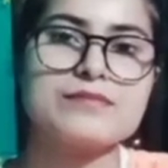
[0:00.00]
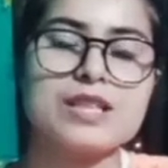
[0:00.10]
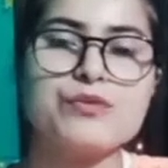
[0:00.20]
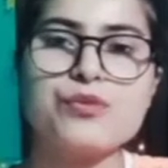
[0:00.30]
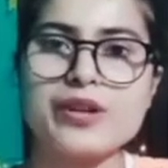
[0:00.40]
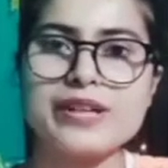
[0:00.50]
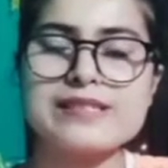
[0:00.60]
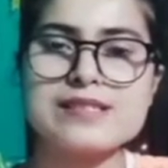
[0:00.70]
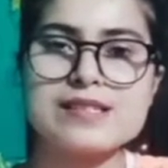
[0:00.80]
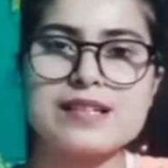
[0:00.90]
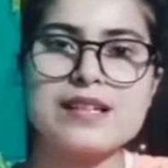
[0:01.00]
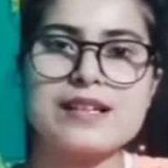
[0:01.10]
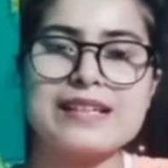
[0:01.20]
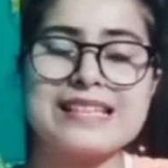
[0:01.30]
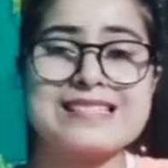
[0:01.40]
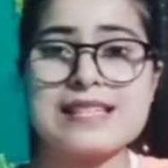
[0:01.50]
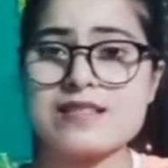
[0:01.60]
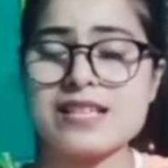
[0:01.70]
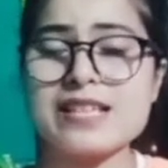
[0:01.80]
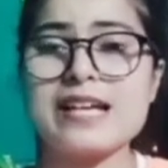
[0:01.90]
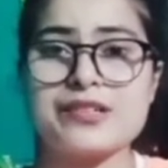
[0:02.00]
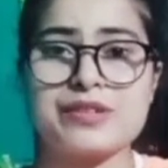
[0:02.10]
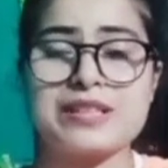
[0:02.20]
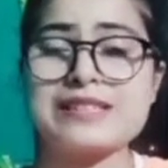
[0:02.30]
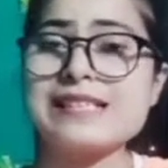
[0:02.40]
forest in 1600